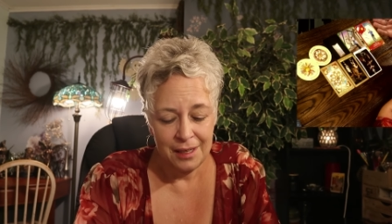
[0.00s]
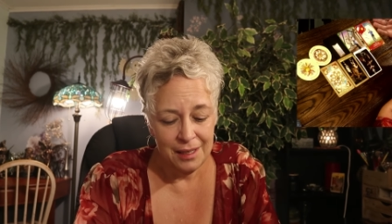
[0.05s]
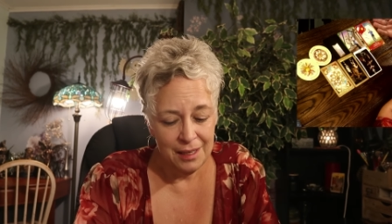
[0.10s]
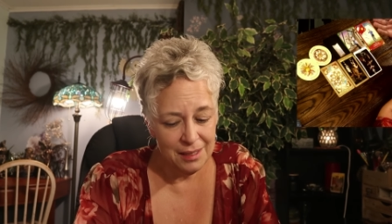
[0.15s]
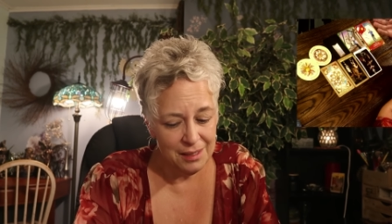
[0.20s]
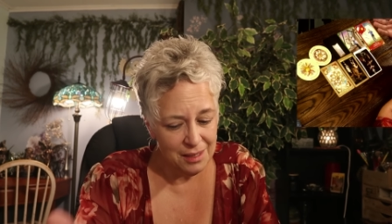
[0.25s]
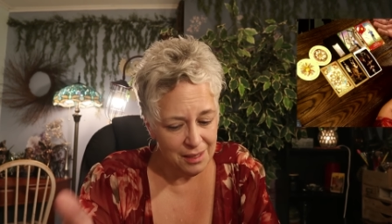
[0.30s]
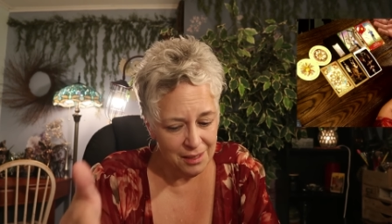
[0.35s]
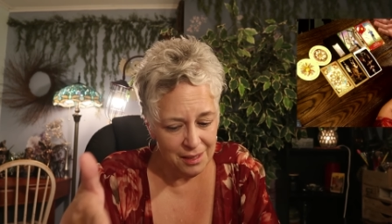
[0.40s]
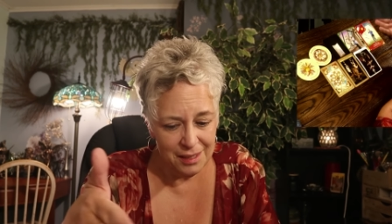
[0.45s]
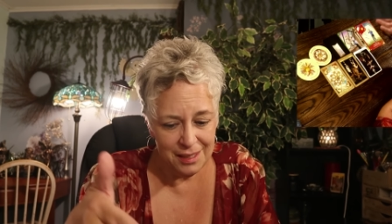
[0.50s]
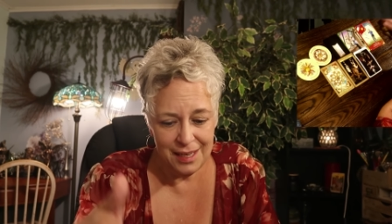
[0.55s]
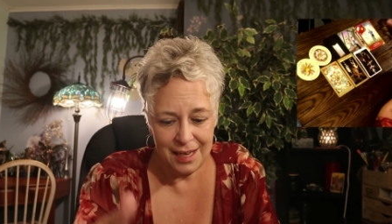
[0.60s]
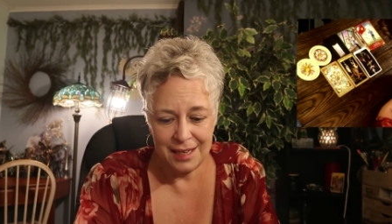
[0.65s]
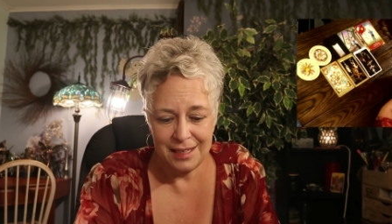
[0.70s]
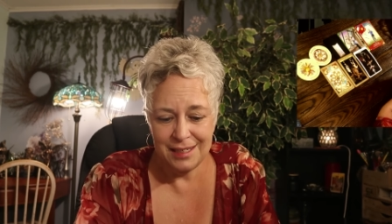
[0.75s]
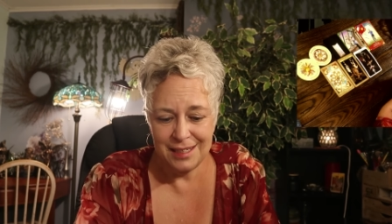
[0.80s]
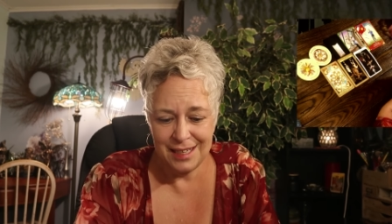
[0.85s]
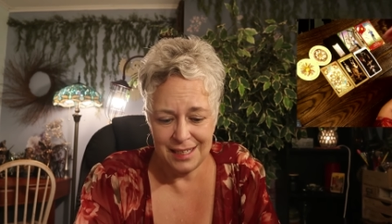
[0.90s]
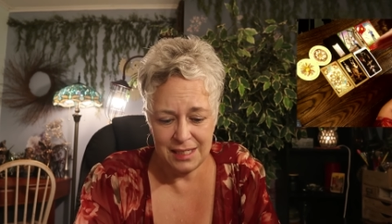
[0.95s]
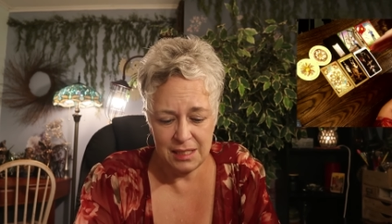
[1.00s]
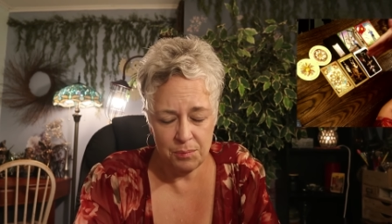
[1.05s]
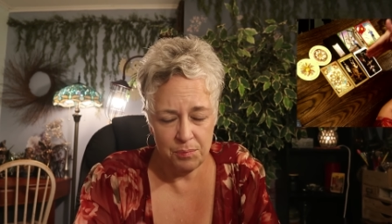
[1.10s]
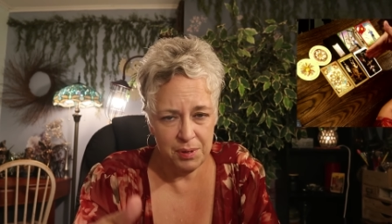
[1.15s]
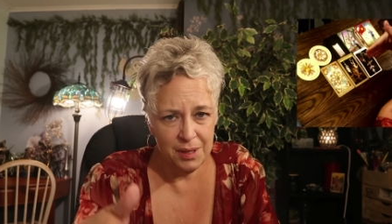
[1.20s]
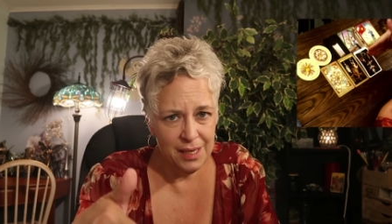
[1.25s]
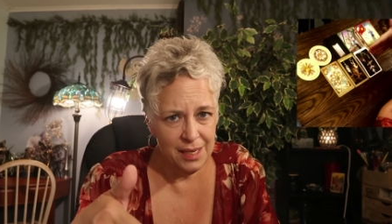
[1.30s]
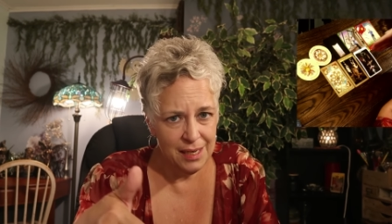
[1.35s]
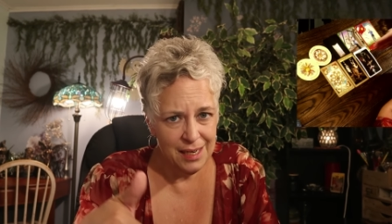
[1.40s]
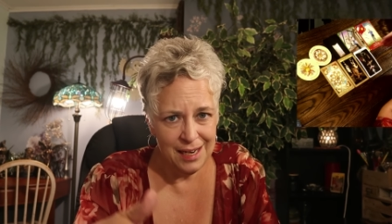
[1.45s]
It's going to take
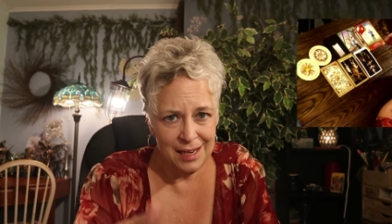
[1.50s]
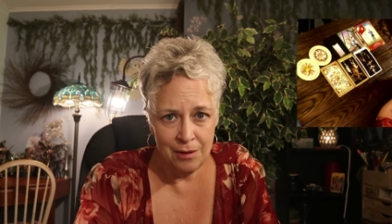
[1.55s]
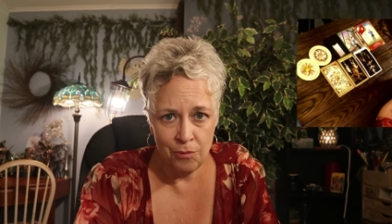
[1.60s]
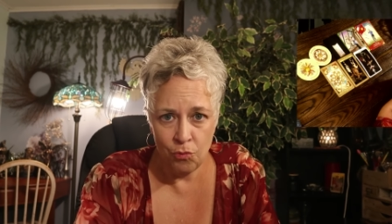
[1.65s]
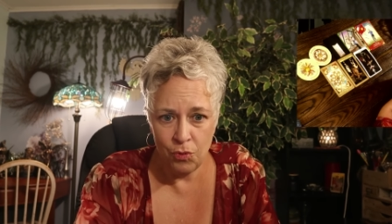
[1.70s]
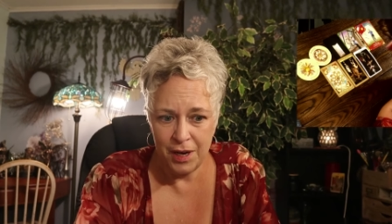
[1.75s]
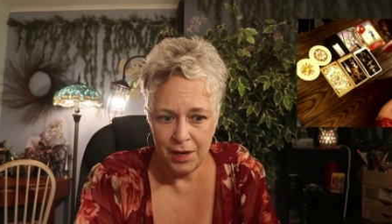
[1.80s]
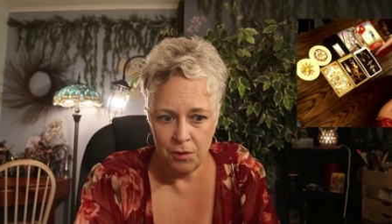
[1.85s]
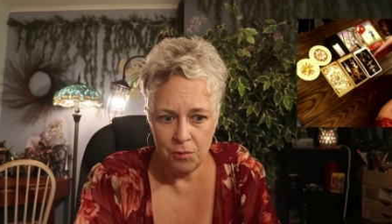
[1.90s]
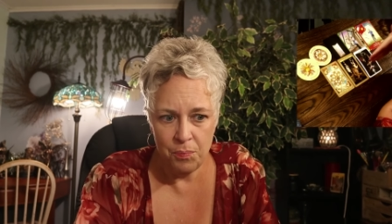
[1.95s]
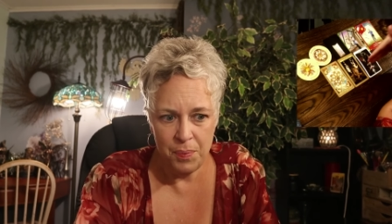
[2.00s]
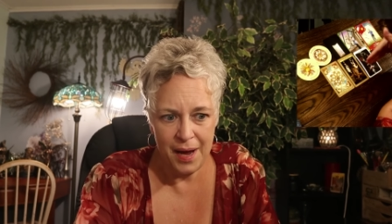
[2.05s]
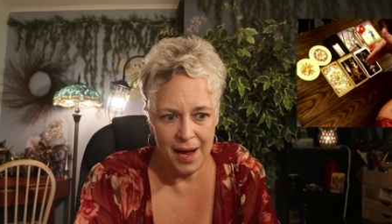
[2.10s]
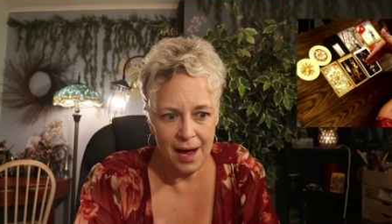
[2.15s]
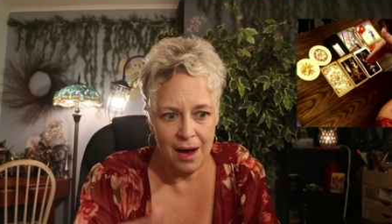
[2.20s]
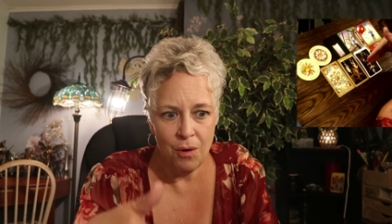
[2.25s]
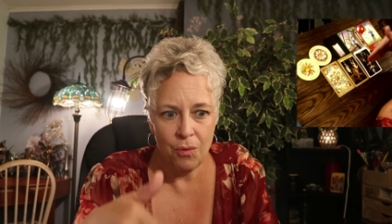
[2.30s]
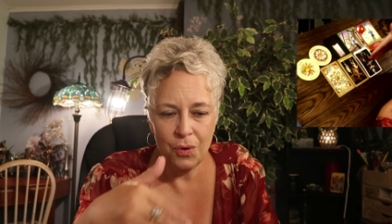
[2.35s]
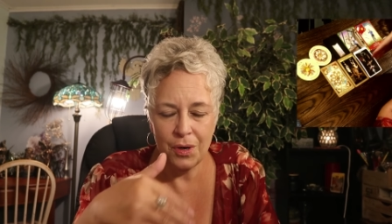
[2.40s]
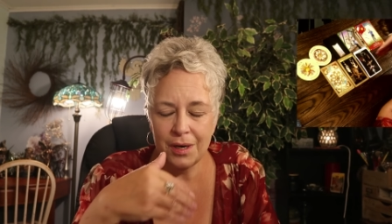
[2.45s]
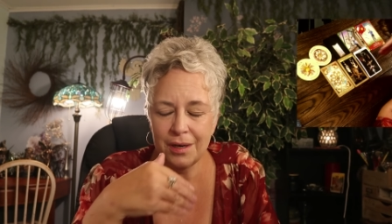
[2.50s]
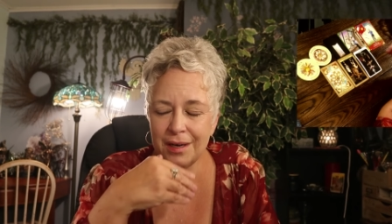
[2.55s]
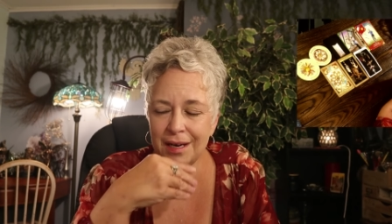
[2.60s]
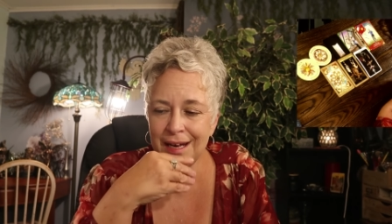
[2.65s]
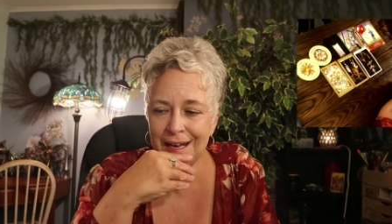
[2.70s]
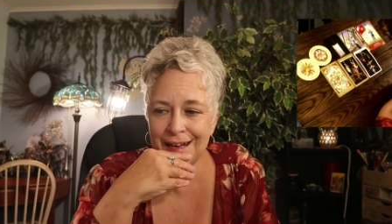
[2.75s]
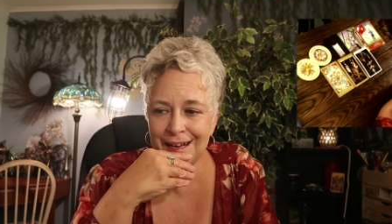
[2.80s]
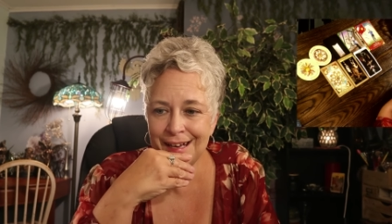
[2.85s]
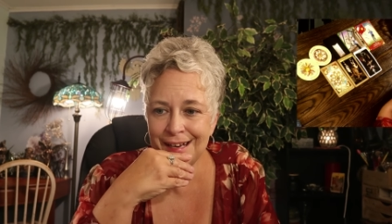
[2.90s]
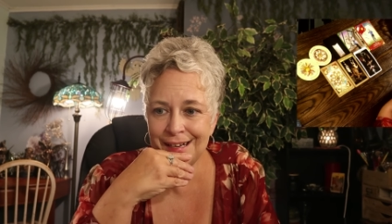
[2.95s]
discipline and willpower
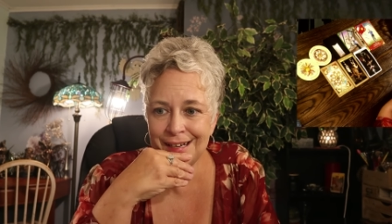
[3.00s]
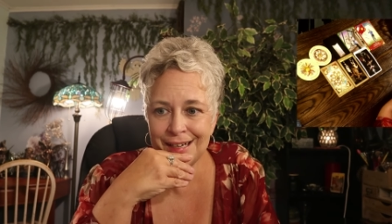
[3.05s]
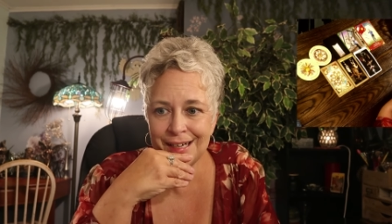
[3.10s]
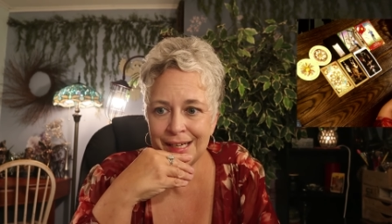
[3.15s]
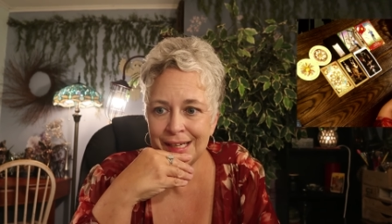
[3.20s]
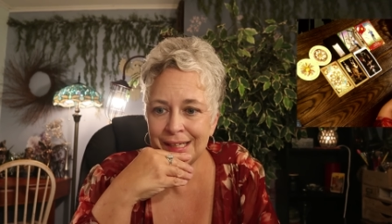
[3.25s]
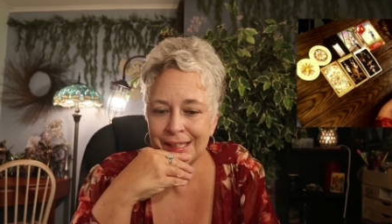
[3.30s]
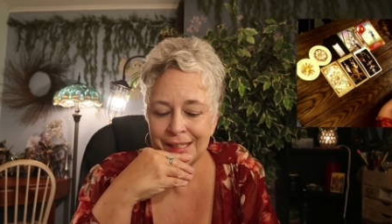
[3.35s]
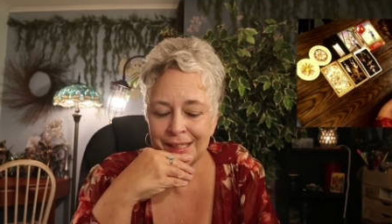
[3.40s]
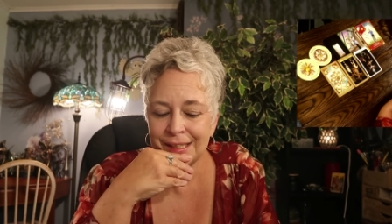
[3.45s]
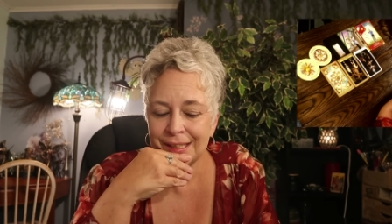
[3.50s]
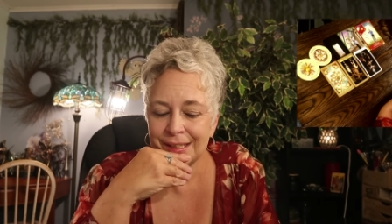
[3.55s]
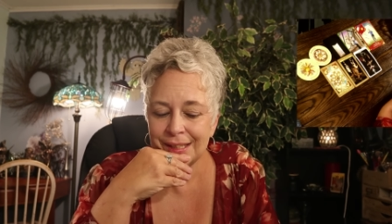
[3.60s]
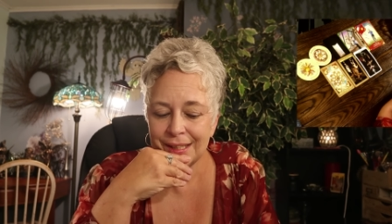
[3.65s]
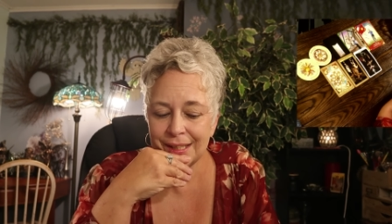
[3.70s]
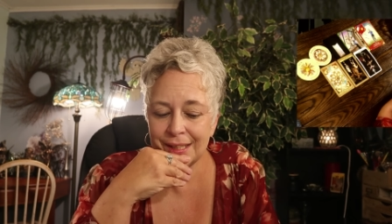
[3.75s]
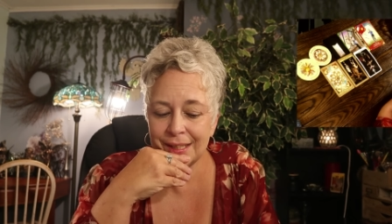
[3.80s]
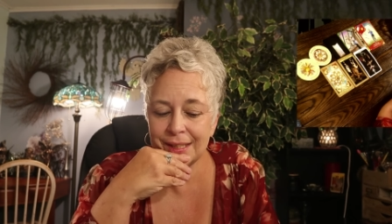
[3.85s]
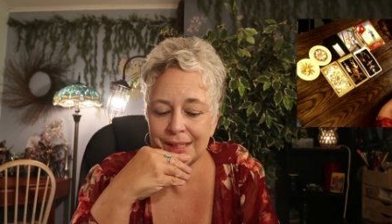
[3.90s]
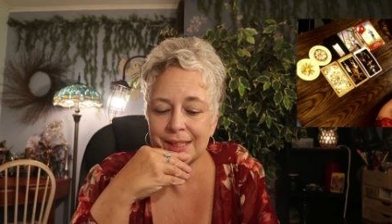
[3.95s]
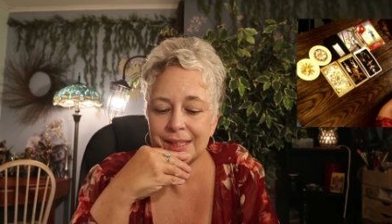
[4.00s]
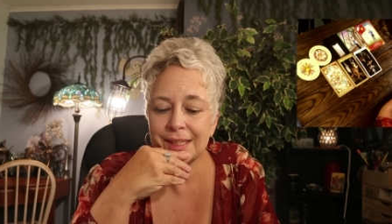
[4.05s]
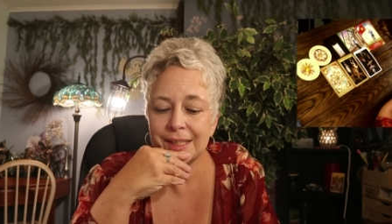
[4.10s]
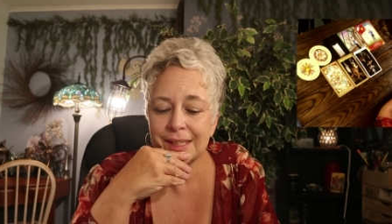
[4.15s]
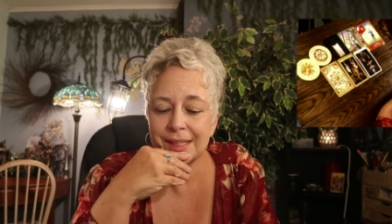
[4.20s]
and uh,